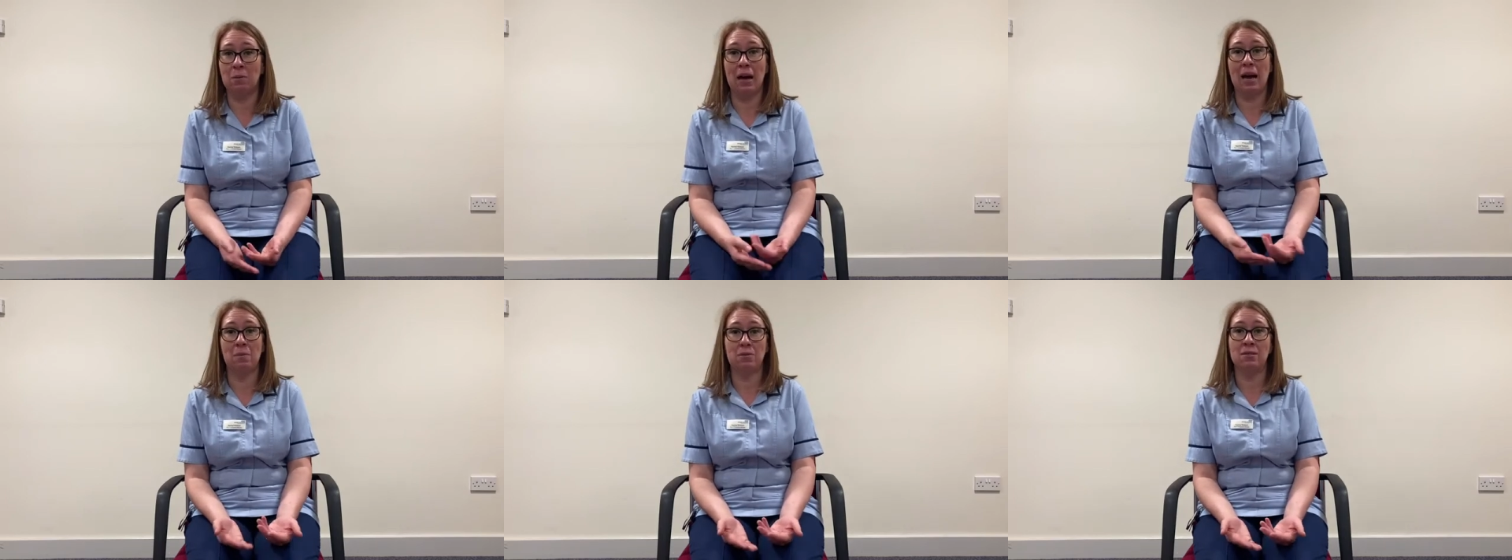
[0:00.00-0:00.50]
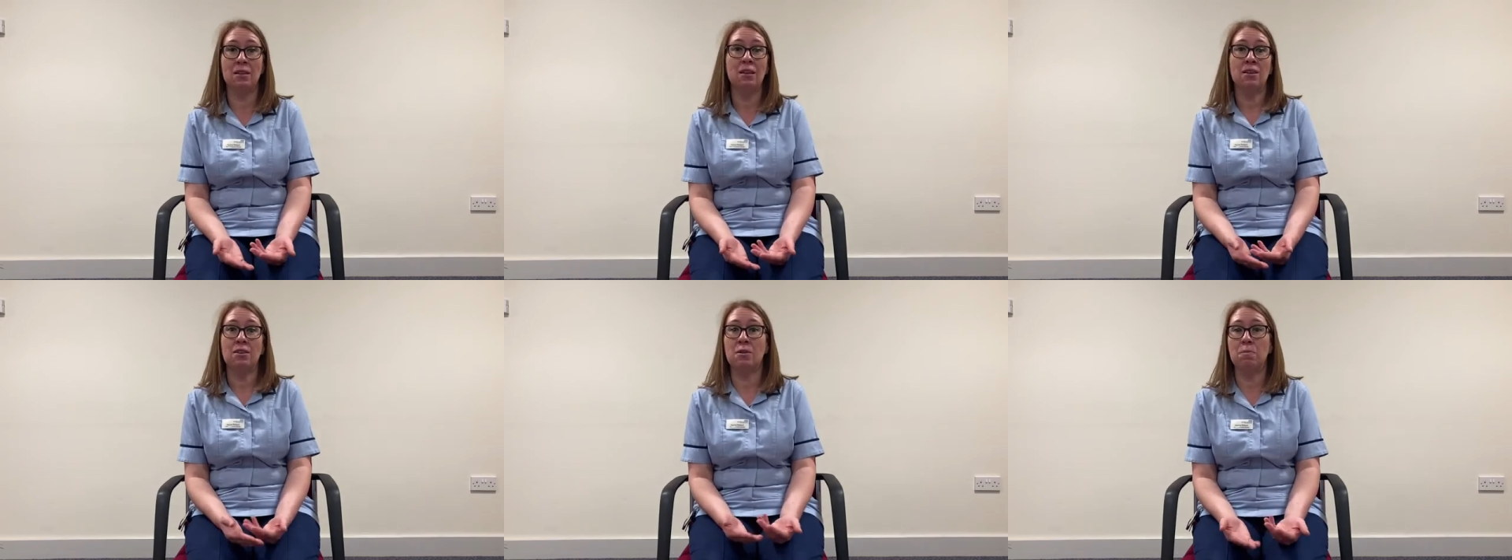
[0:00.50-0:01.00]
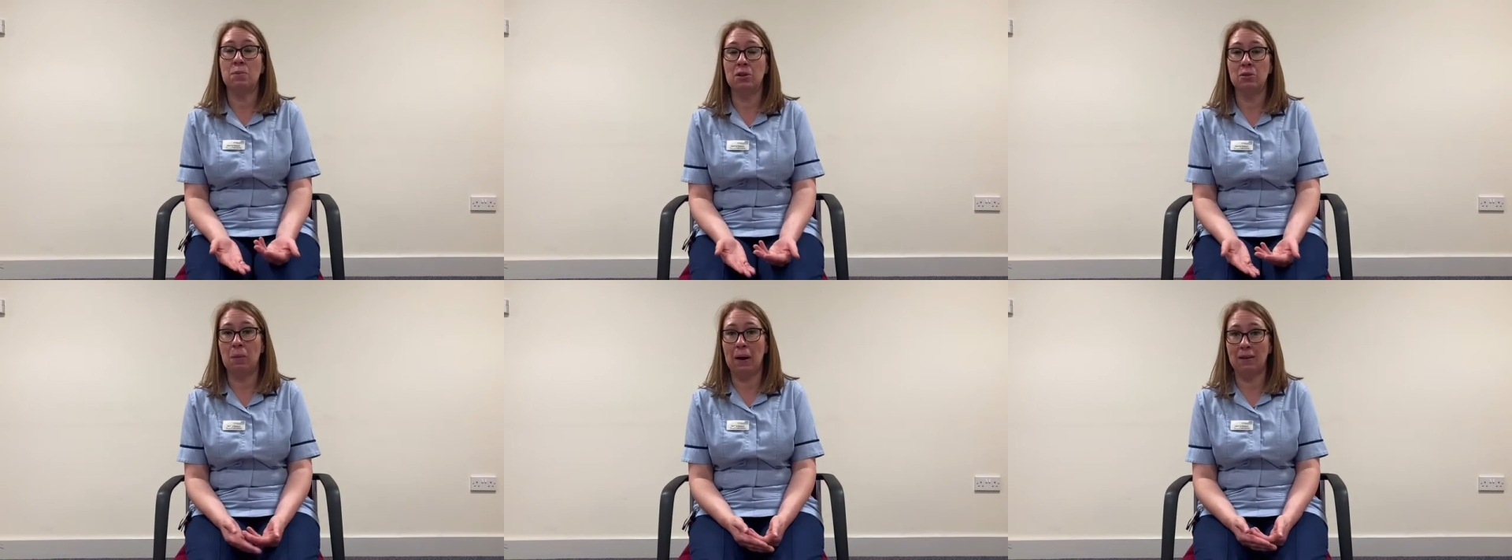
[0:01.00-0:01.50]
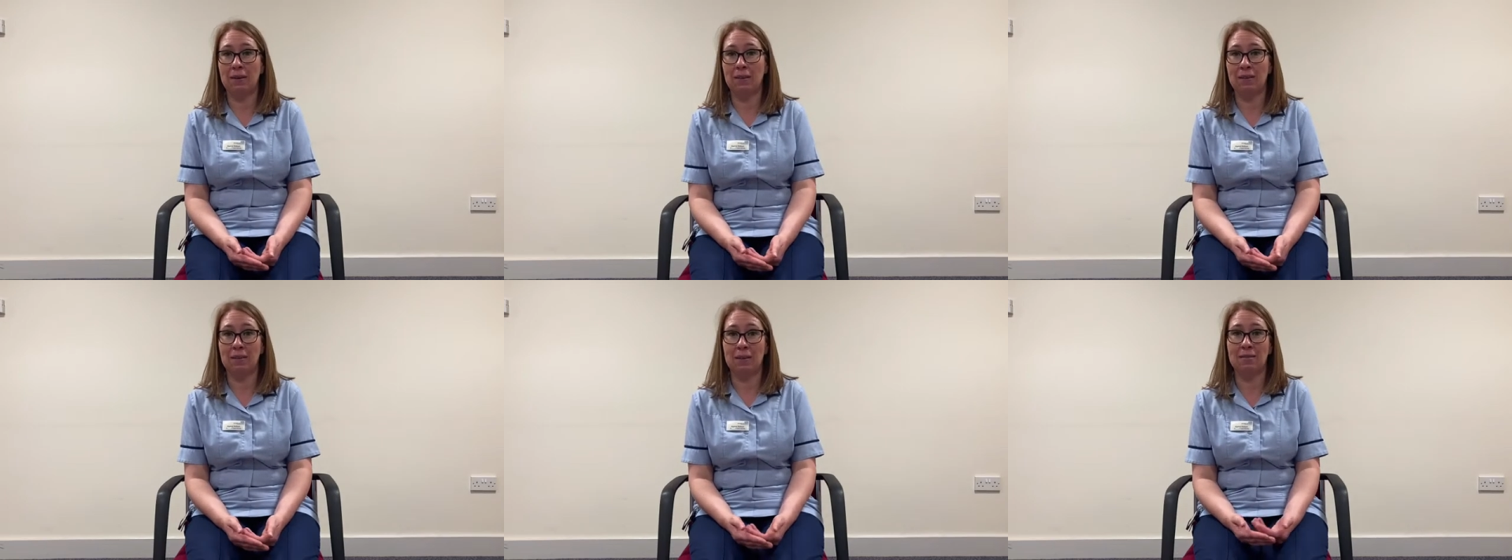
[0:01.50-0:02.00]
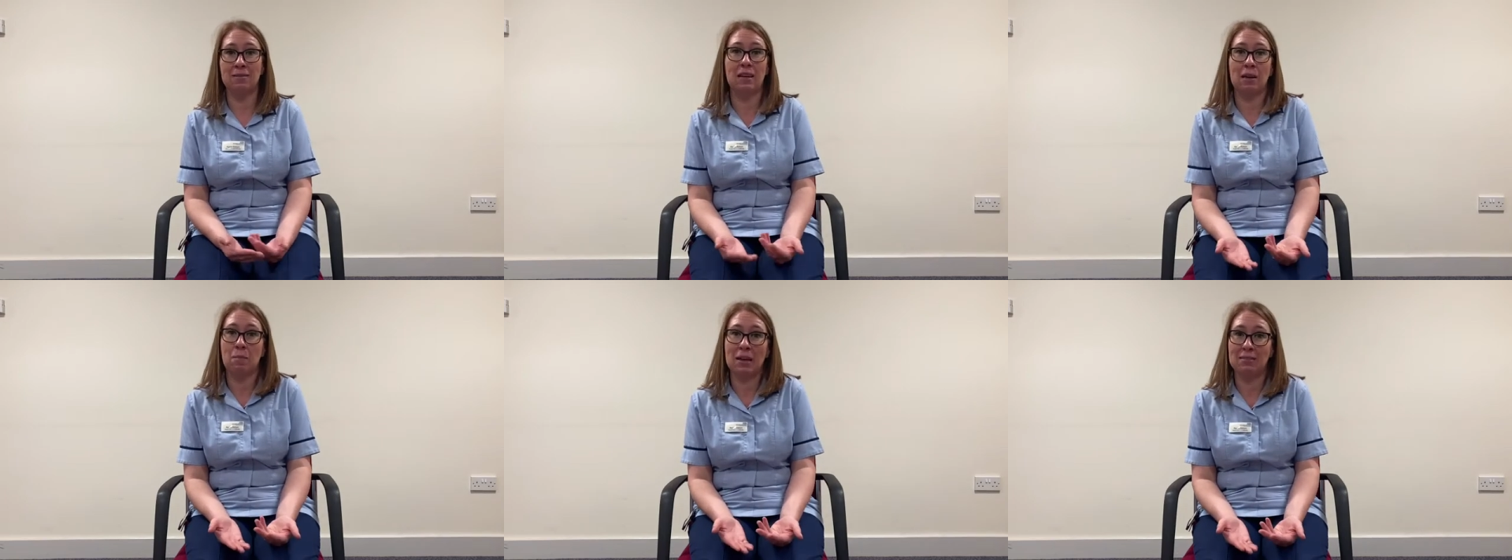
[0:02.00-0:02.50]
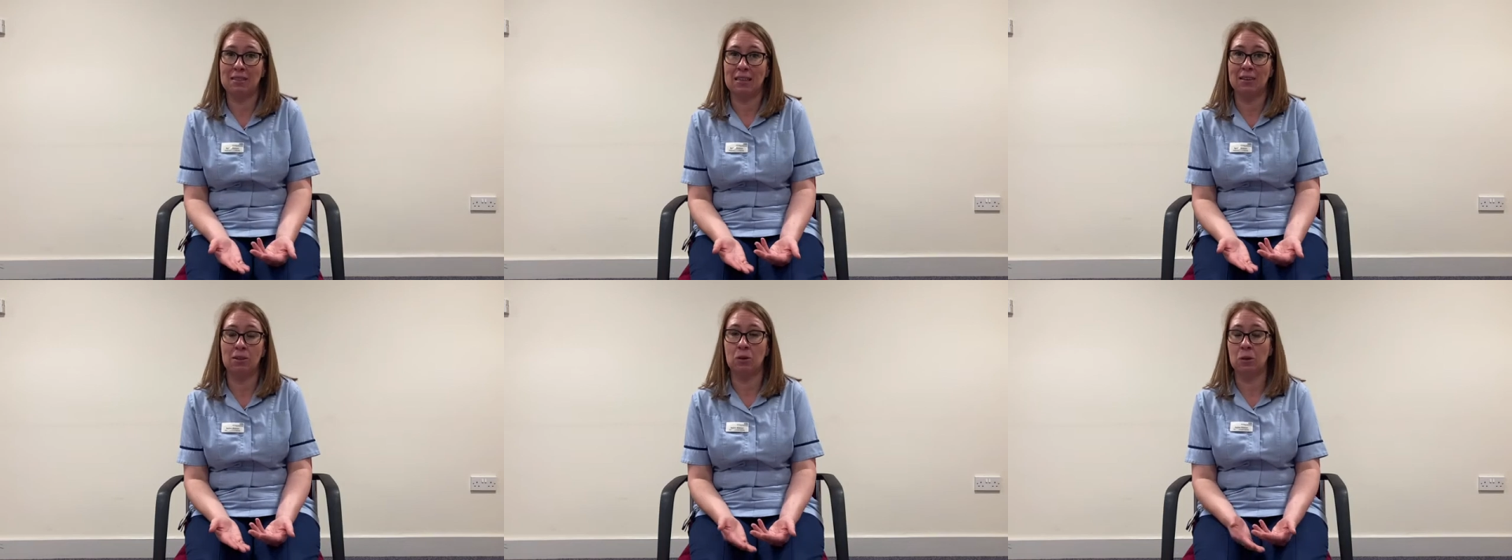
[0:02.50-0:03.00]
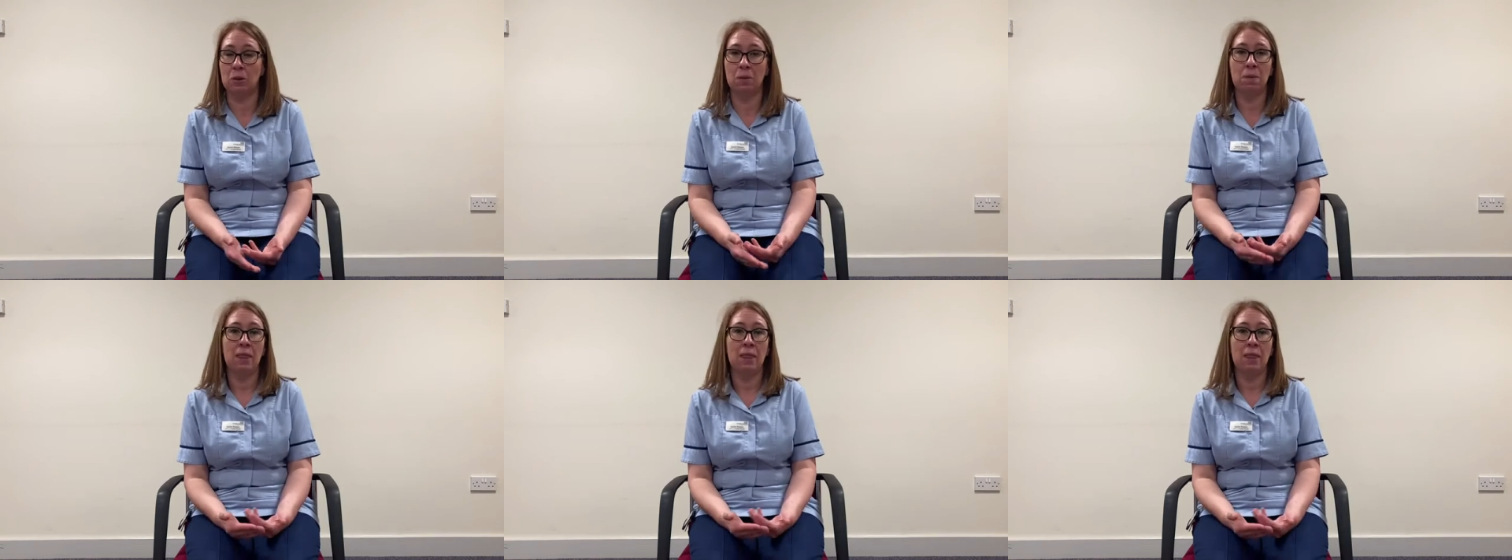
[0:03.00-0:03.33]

Perhaps your birth partner is diabetic, or